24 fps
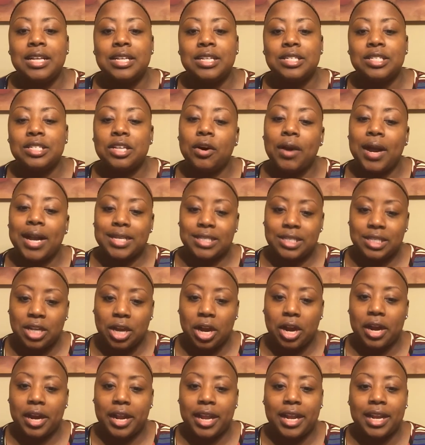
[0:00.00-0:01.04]
So I
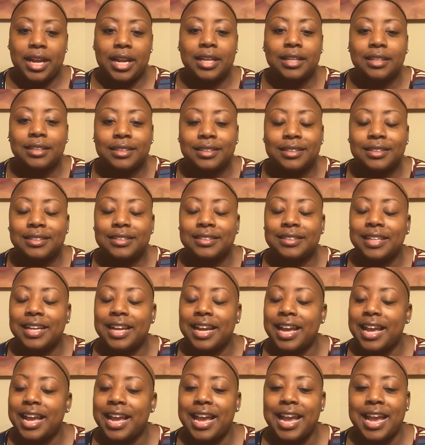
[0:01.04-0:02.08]
started,
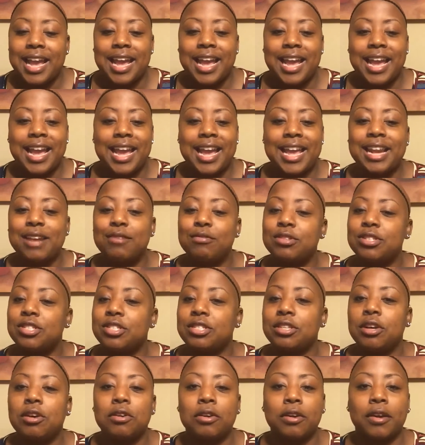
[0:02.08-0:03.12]
and it was
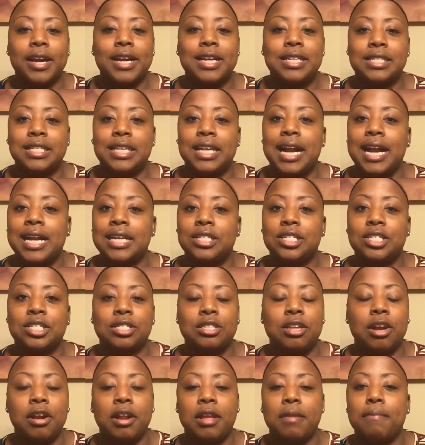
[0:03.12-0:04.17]
so crazy. I just
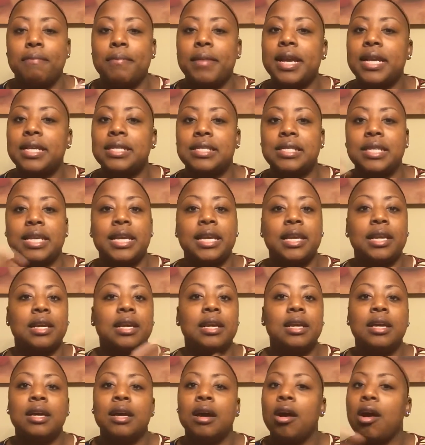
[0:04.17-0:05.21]
started mixing
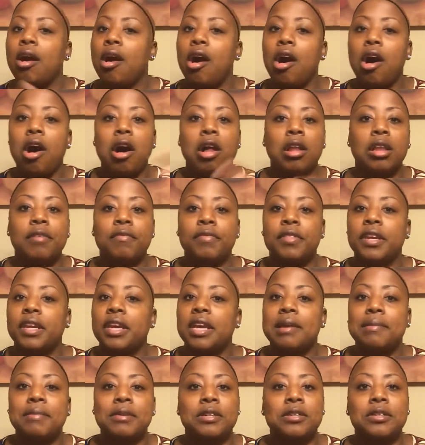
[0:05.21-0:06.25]
all of the
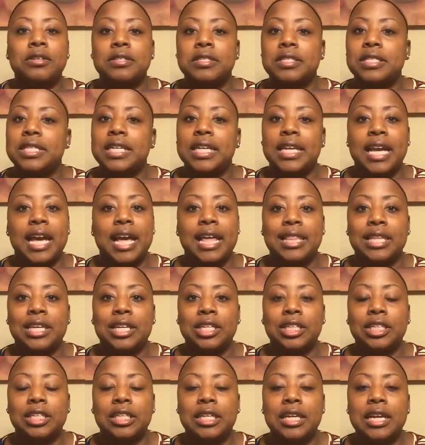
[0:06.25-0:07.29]
chemicals
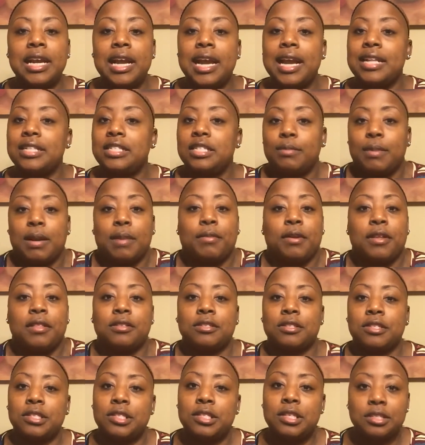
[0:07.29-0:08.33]
together. And to my brothers
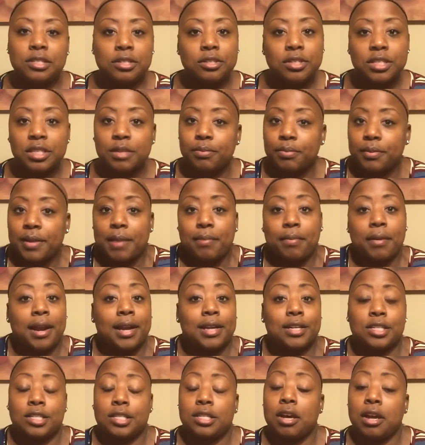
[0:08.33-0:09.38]
and sisters, they probably
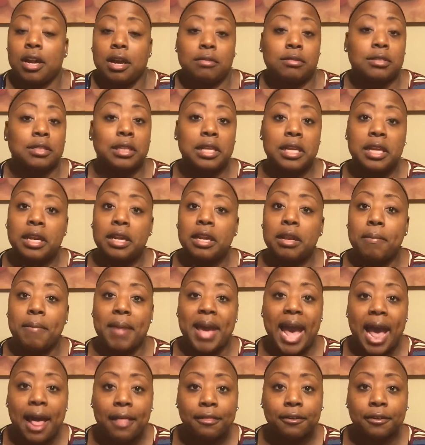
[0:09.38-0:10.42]
just thought I was cleaning the
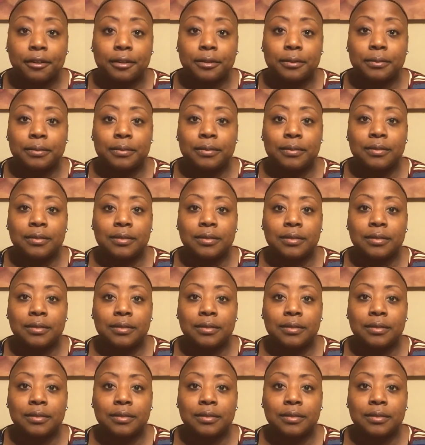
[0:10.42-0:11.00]
bathroom.